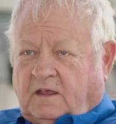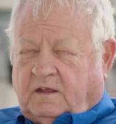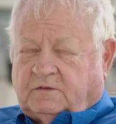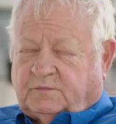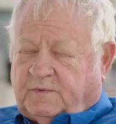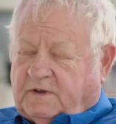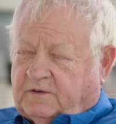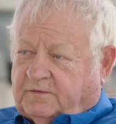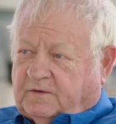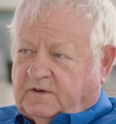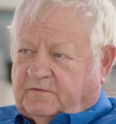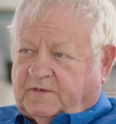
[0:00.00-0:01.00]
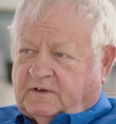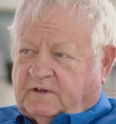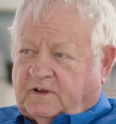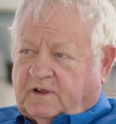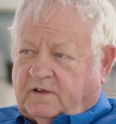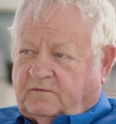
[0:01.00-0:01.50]
It's been terrific
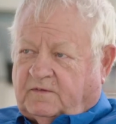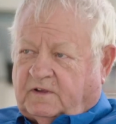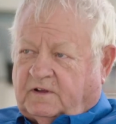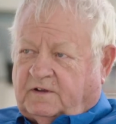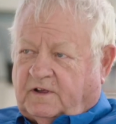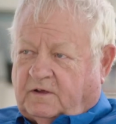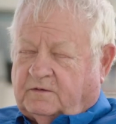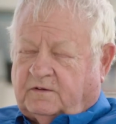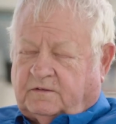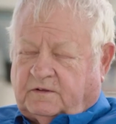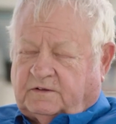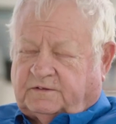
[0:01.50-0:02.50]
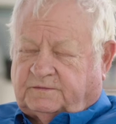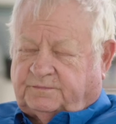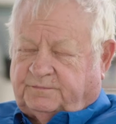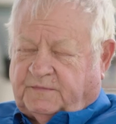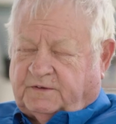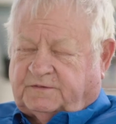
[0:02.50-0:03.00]
to have a daughter that's
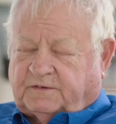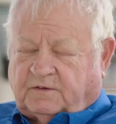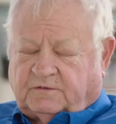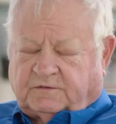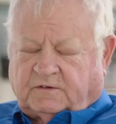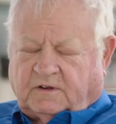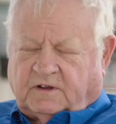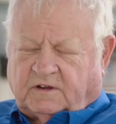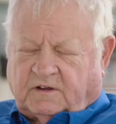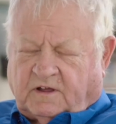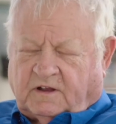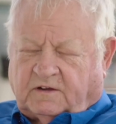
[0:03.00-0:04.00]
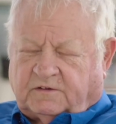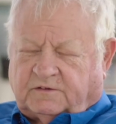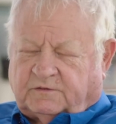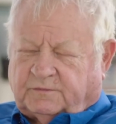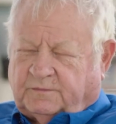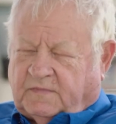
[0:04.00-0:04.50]
a surgical
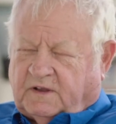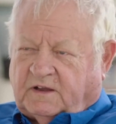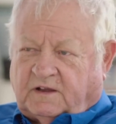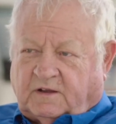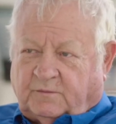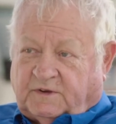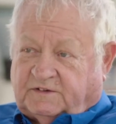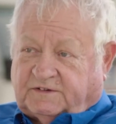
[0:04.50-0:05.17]
oncologist. I mean,